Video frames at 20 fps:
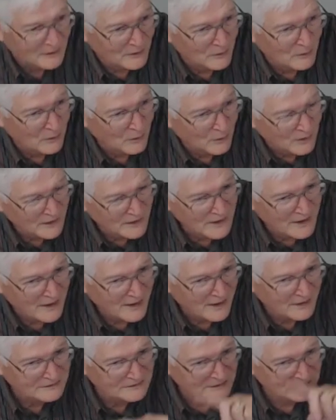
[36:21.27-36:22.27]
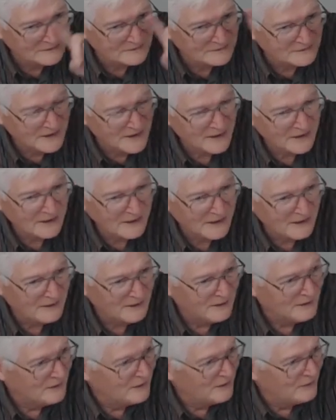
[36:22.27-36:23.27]
to organize his
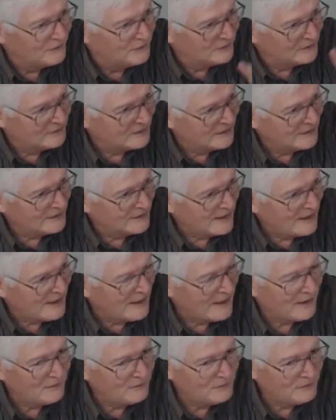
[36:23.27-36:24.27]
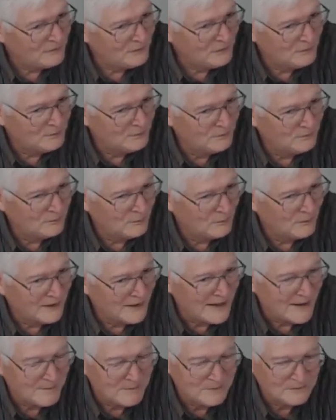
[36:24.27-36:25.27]
thinking to think,
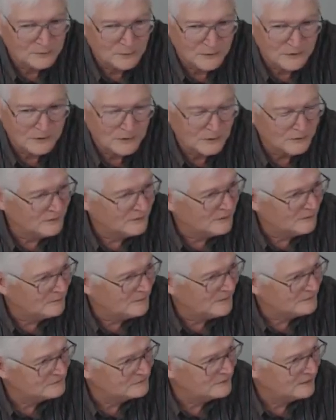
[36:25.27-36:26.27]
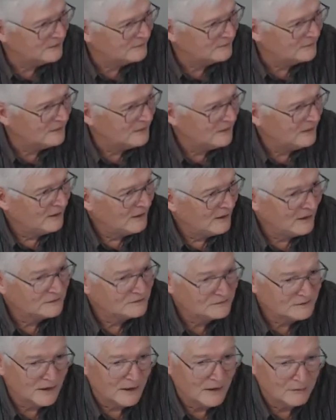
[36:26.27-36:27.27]
what happens when you're in the midst of a
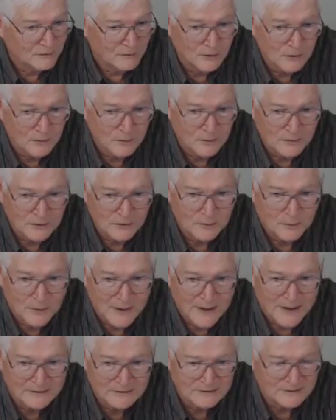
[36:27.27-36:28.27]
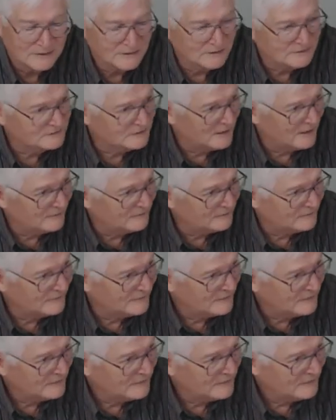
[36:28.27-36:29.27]
hostile group and you're practicing this stuff
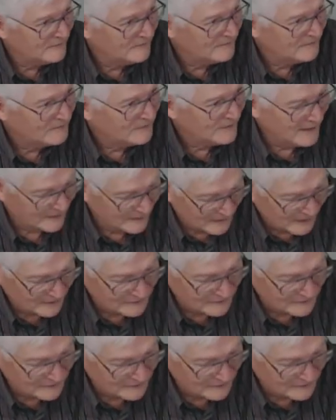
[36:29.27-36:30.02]
that